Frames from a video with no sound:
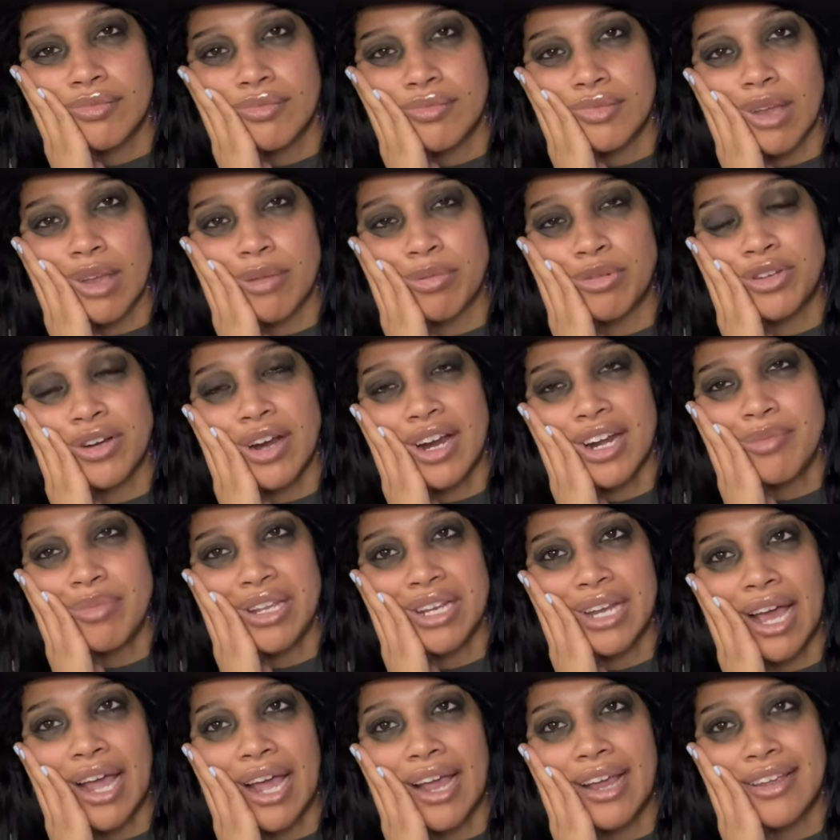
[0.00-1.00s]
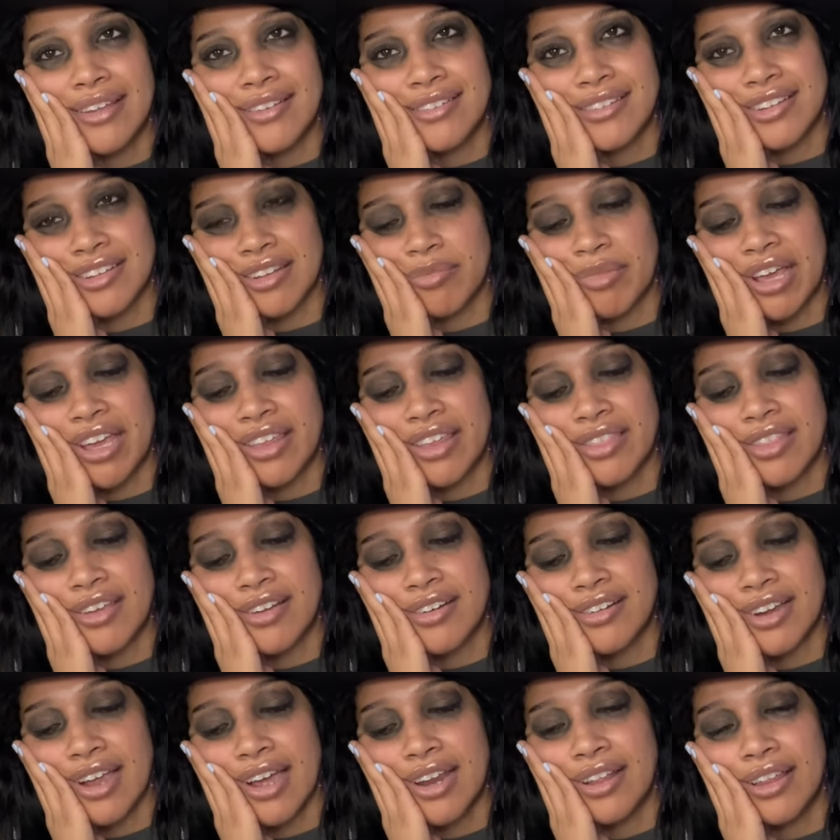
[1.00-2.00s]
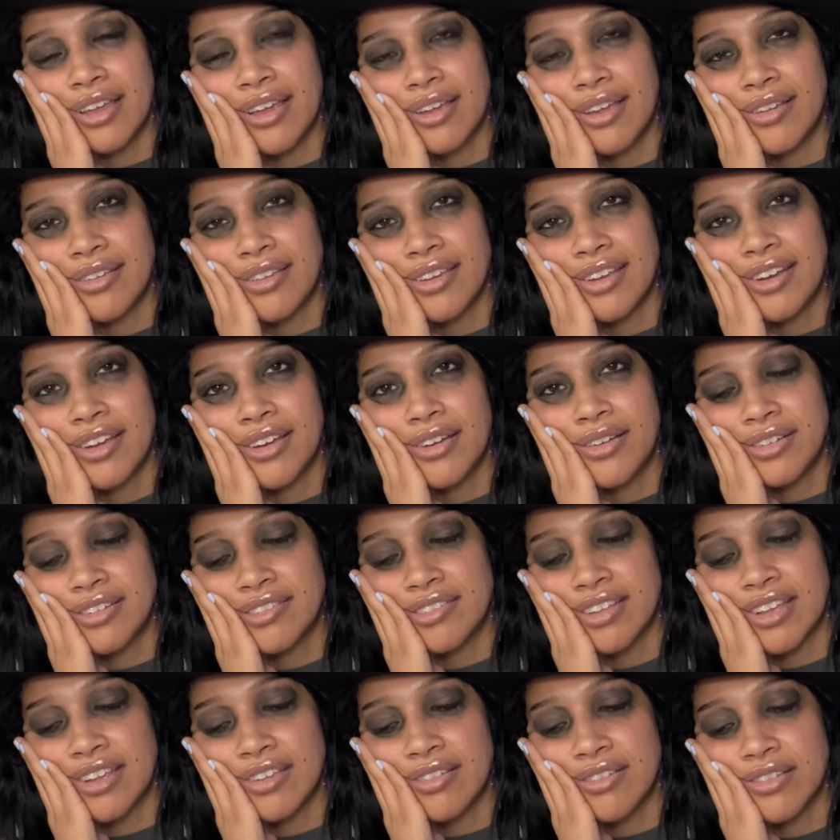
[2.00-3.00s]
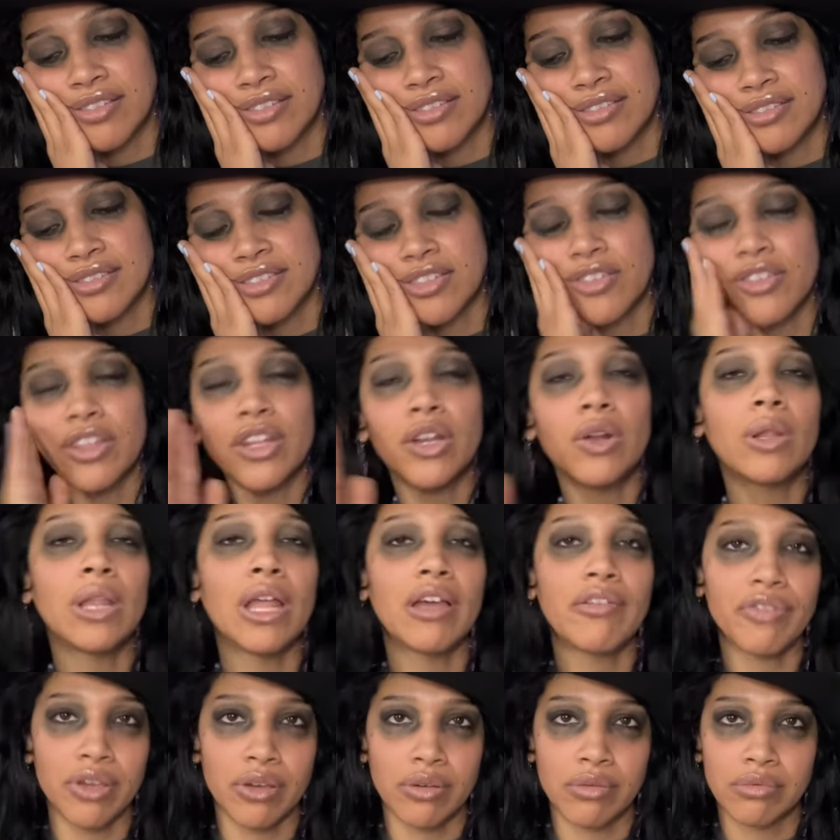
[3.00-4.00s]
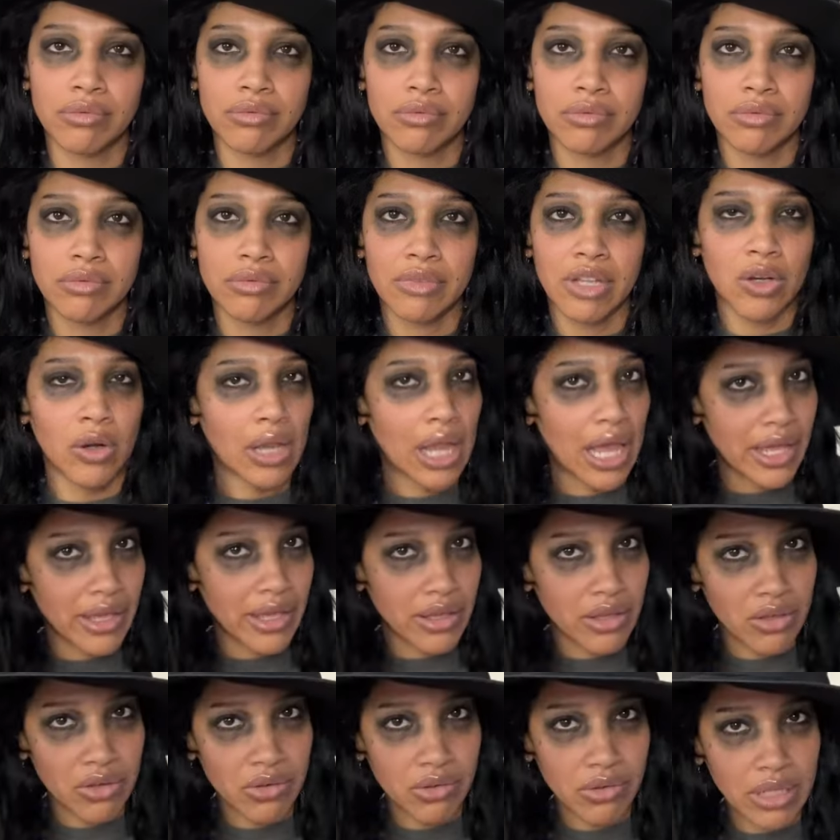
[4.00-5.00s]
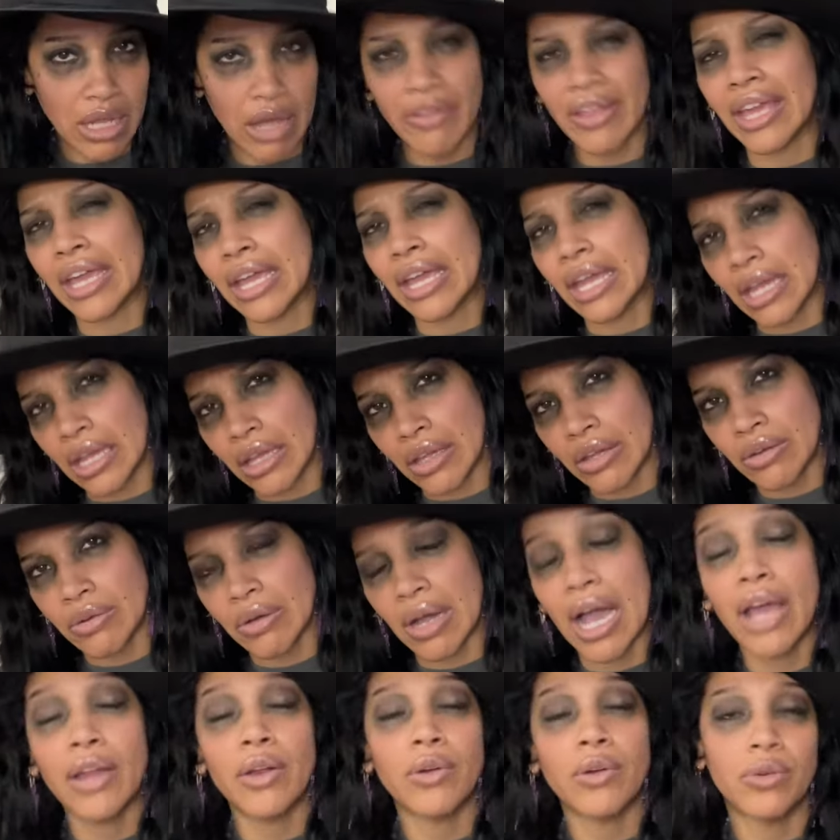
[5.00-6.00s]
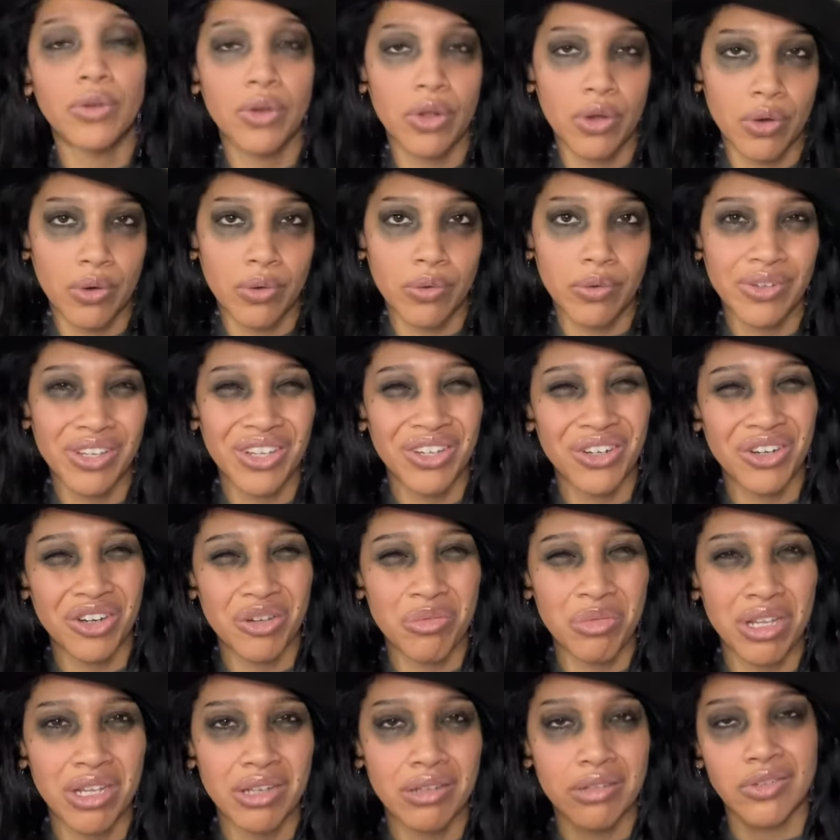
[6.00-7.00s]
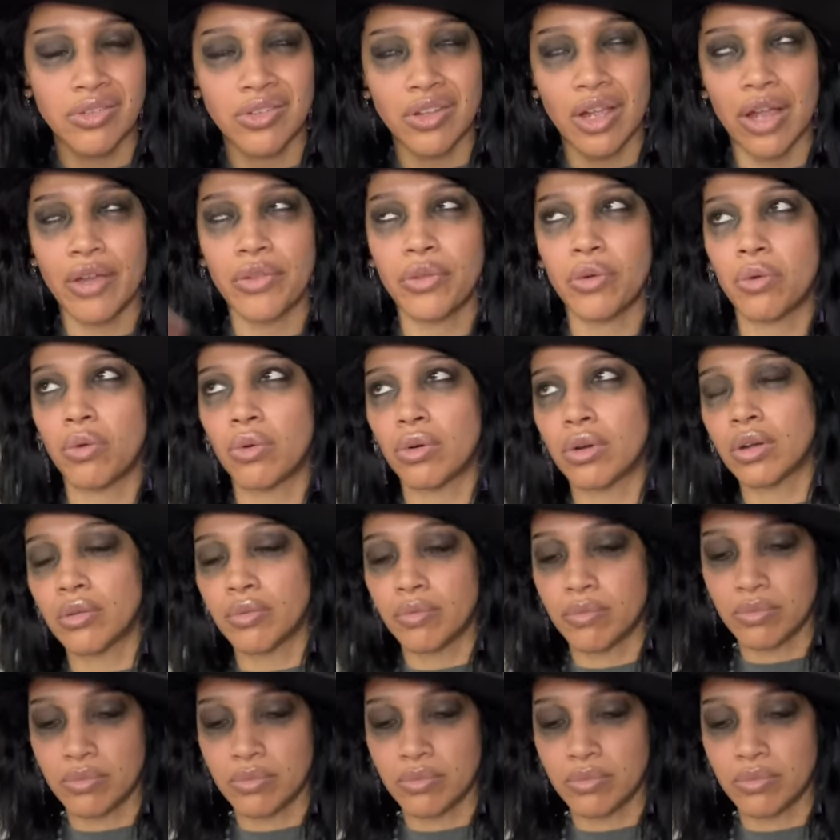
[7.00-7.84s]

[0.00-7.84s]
I'm trying to be nice because I'm like, they're kind of like, you know, it's like, so they don't love you, they don't like you, now they hate you. I don't know, you know what I mean? So it's either or.